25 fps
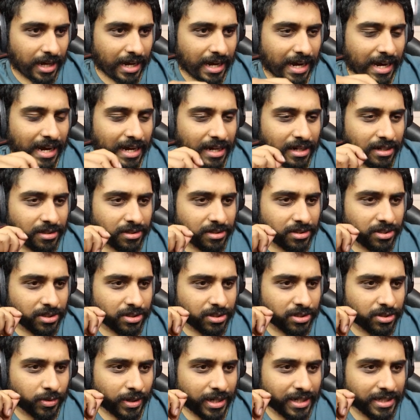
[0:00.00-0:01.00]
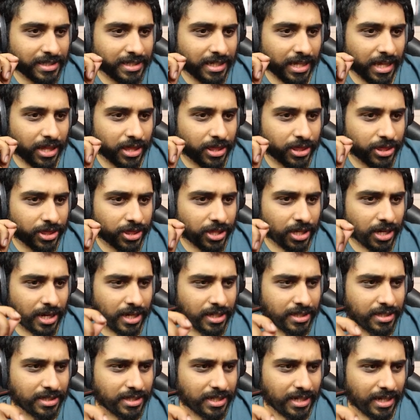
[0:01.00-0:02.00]
and
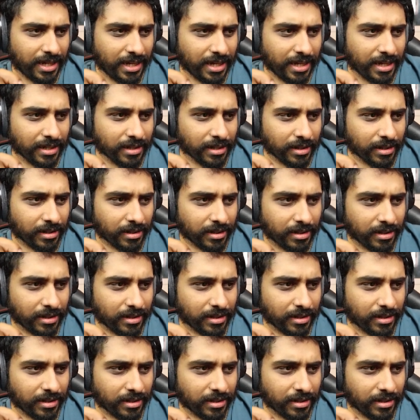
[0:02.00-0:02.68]
2013